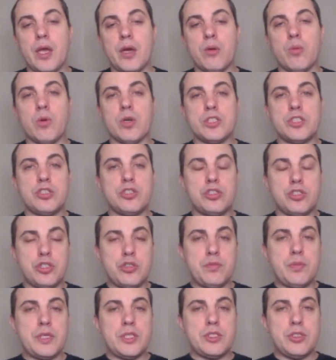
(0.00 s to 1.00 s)
what you
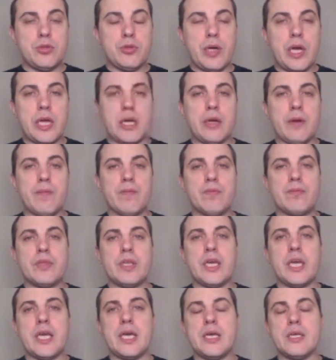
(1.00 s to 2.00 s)
should be doing
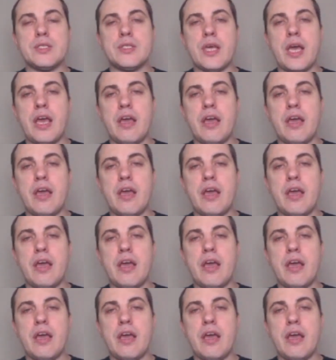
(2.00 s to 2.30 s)
is